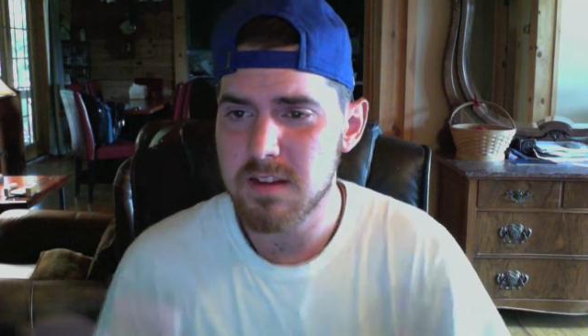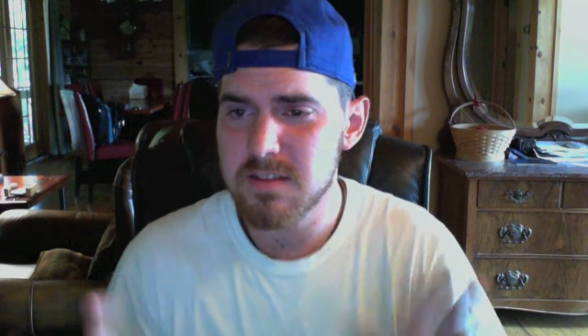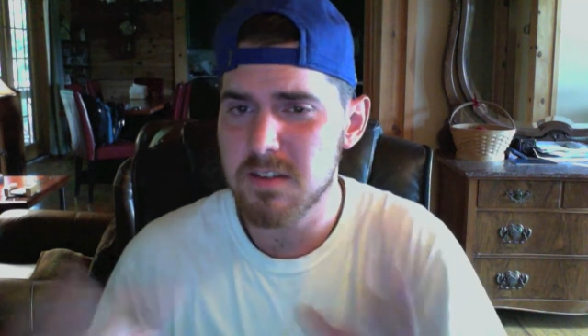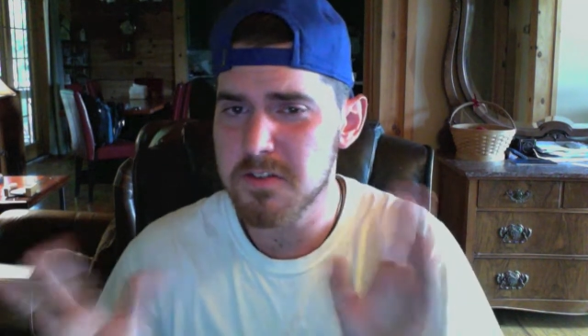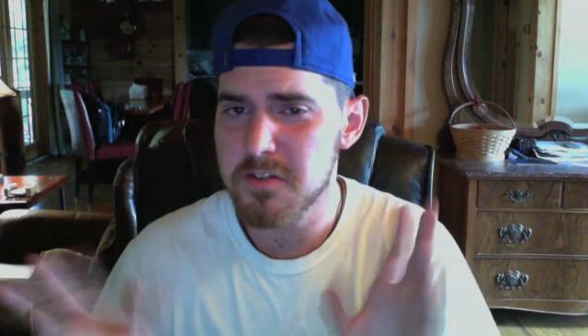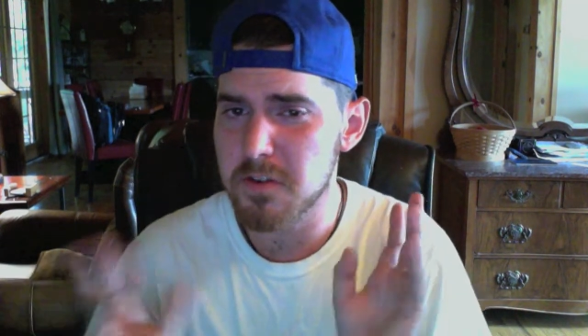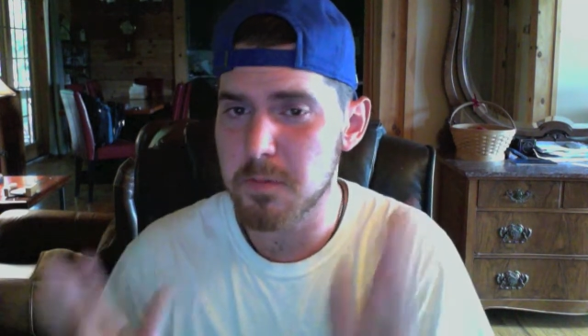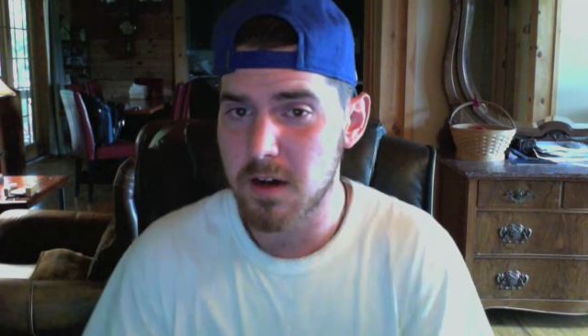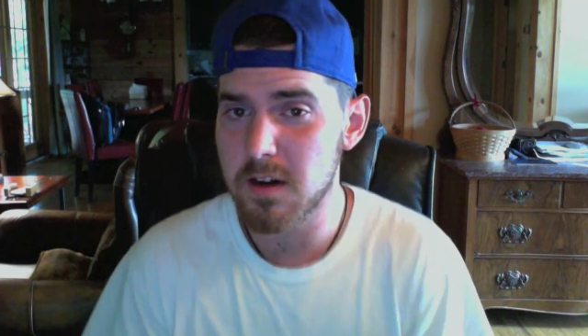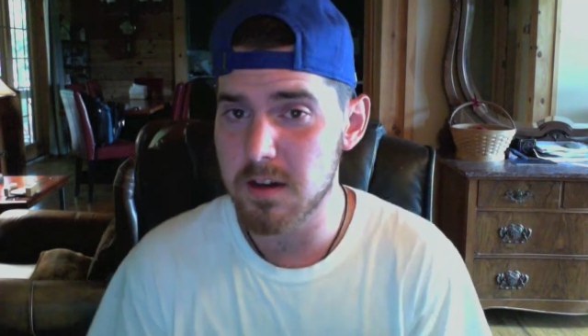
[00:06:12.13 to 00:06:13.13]
As long as you're
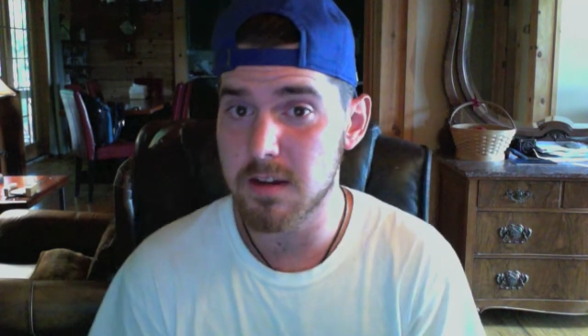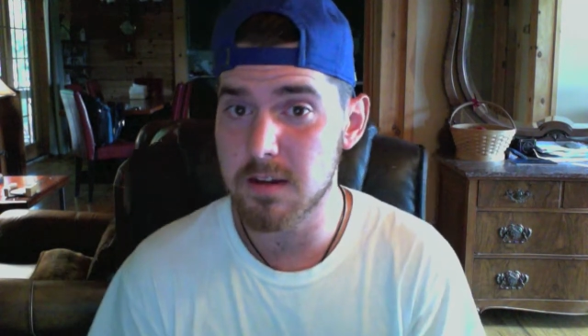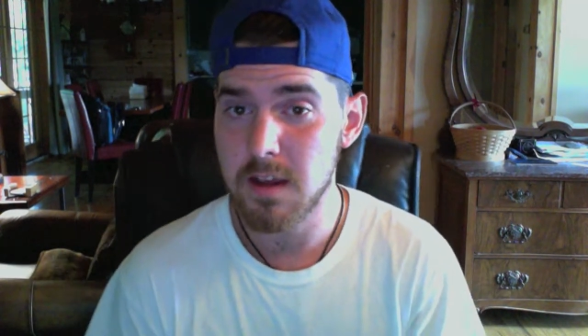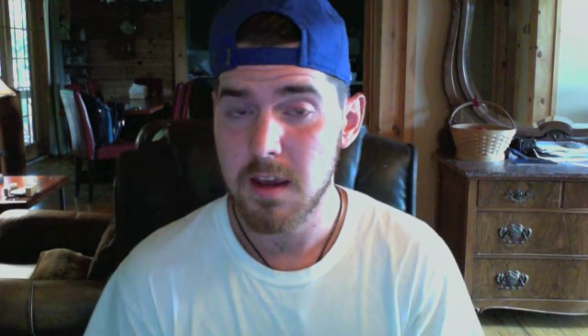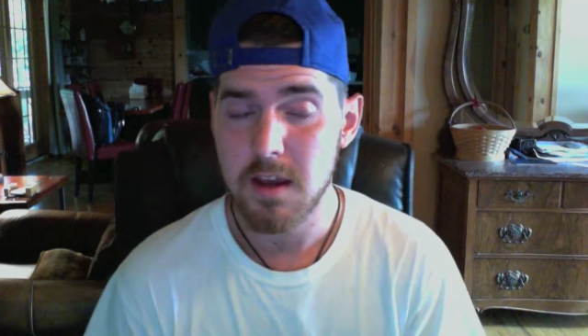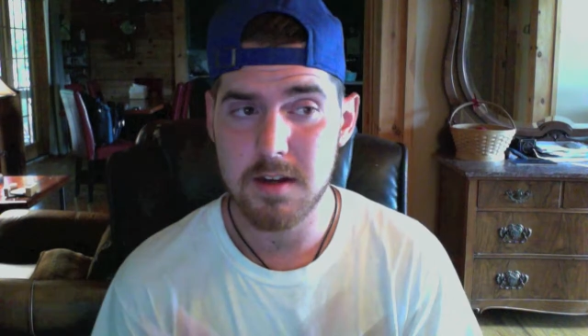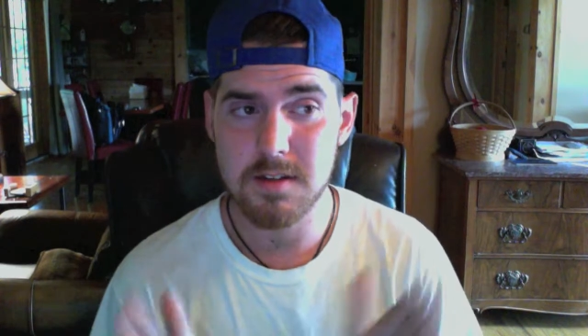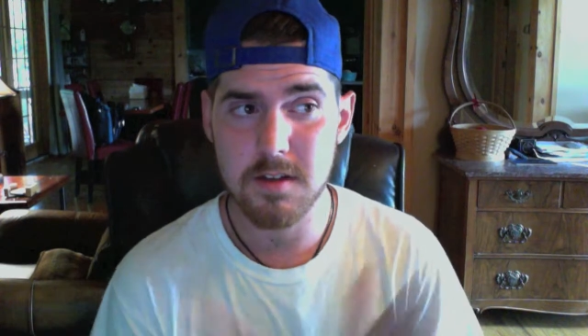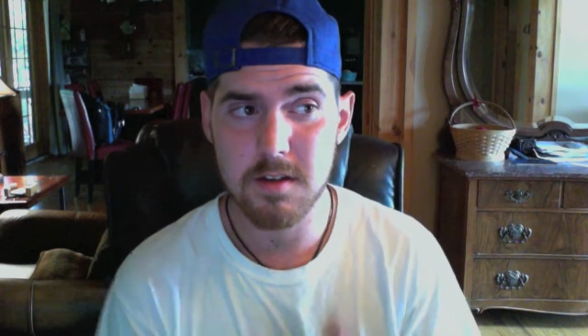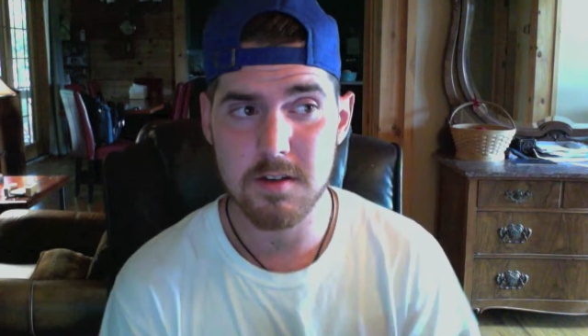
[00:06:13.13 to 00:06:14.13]
American and
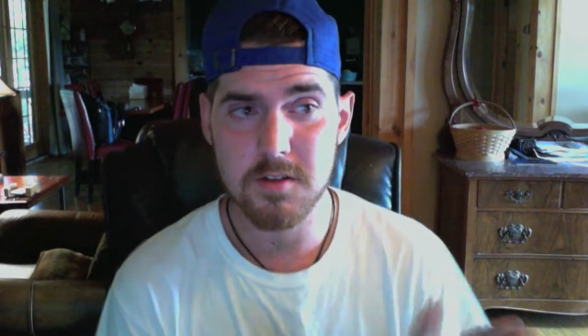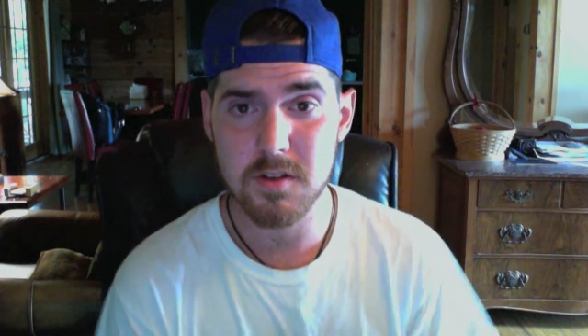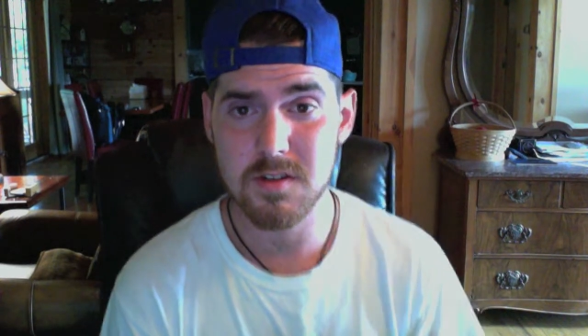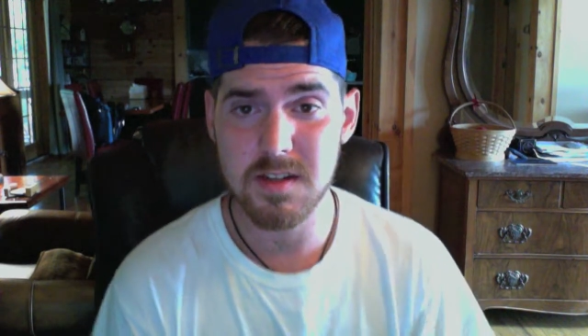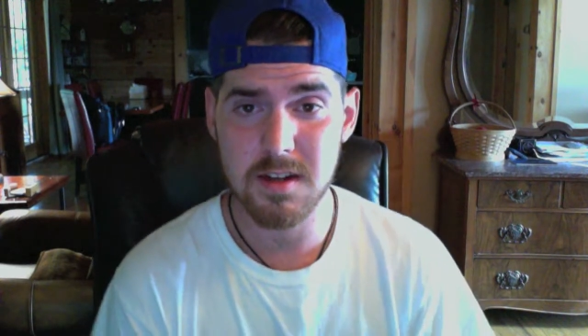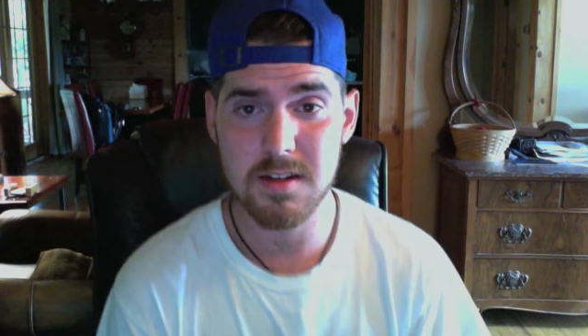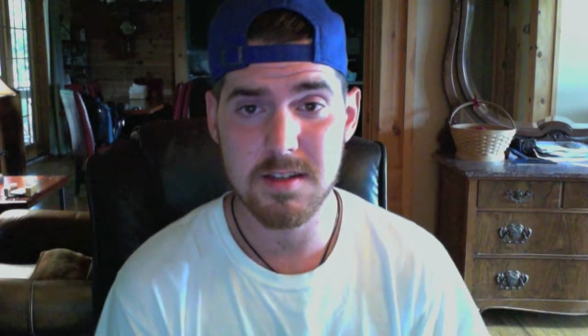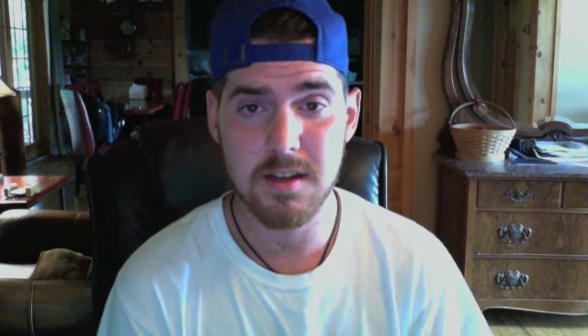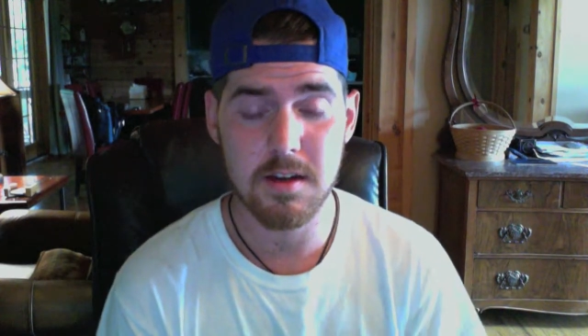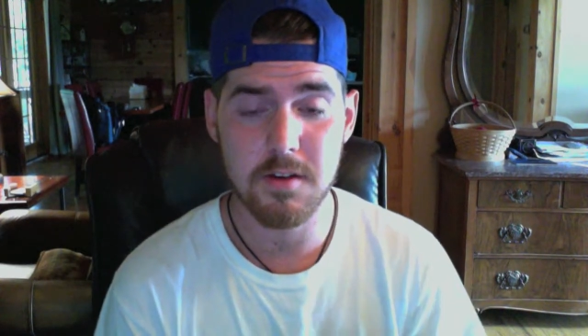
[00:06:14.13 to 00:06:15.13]
as long as you're a
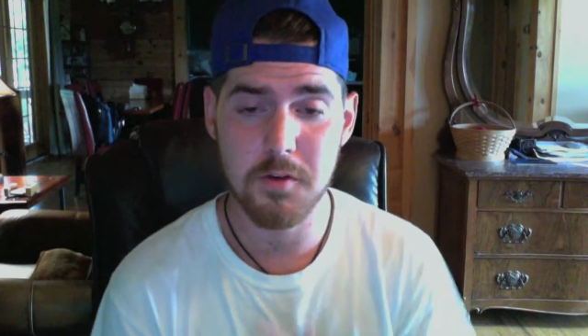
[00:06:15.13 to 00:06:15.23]
citizen,